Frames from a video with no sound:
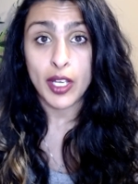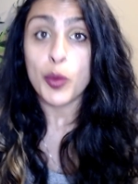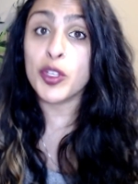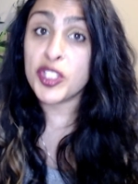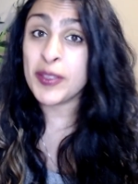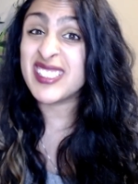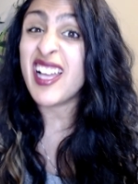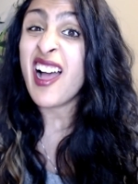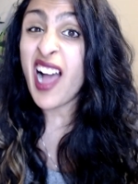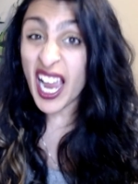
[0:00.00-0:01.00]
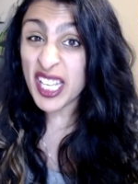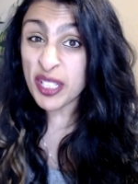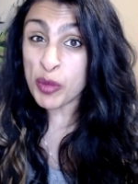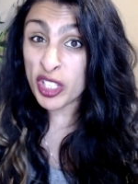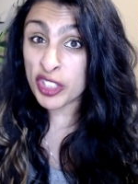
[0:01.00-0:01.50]
which means higher
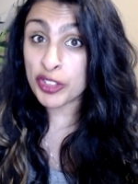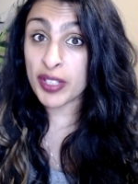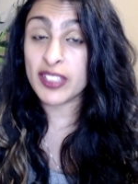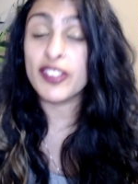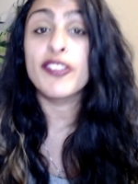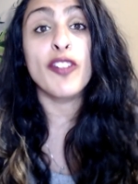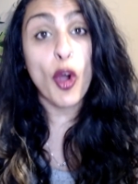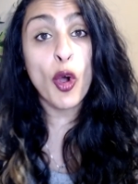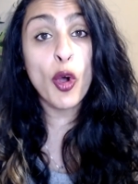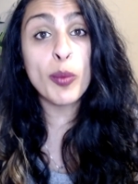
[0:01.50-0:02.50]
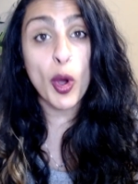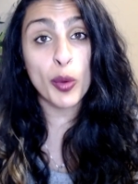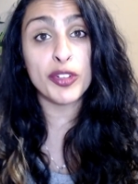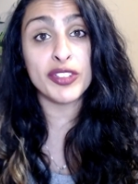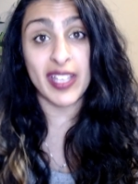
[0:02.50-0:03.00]
mortgage rates for
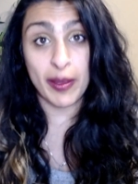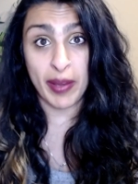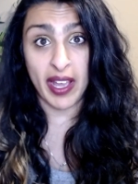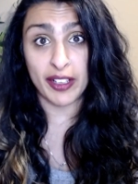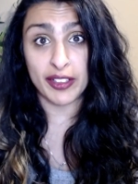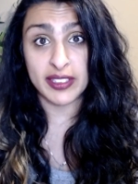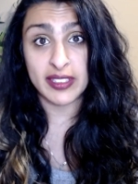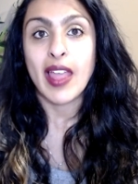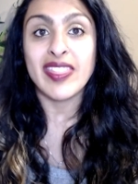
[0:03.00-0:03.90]
homeowners and buyers.